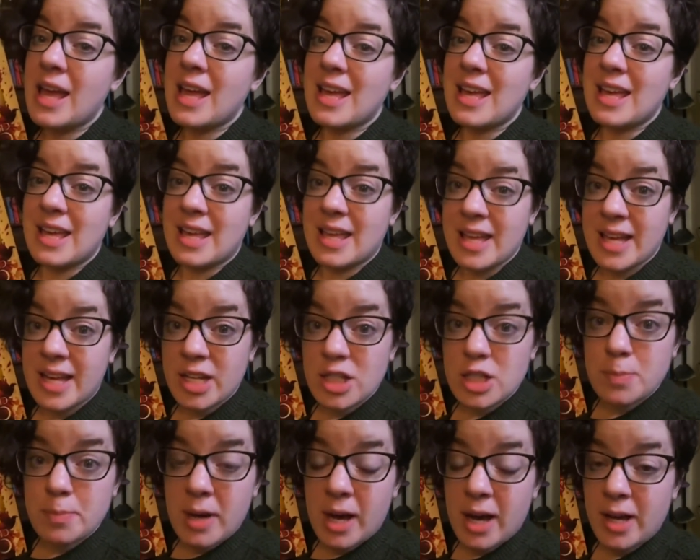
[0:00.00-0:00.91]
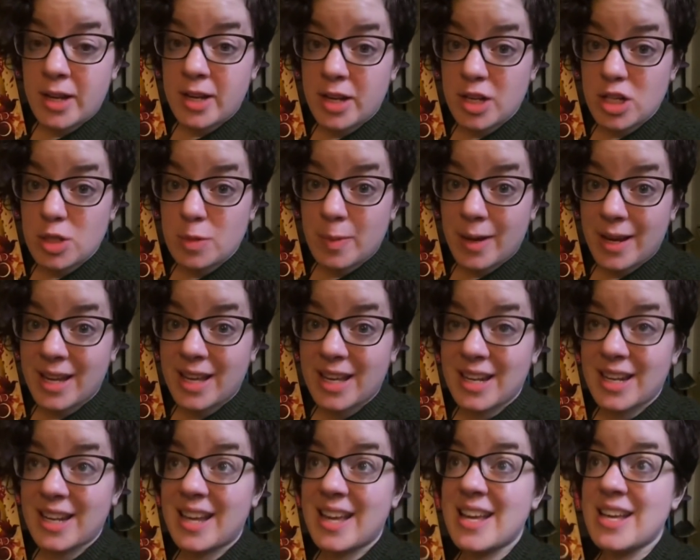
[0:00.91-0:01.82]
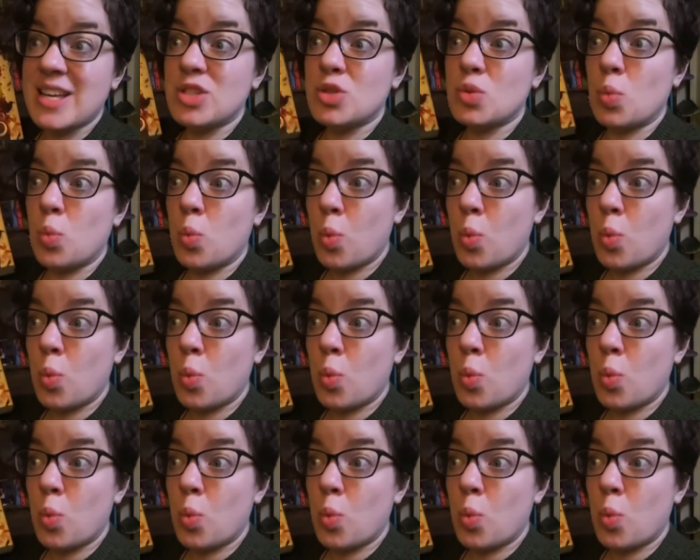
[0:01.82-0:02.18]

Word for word: He gets punished by getting his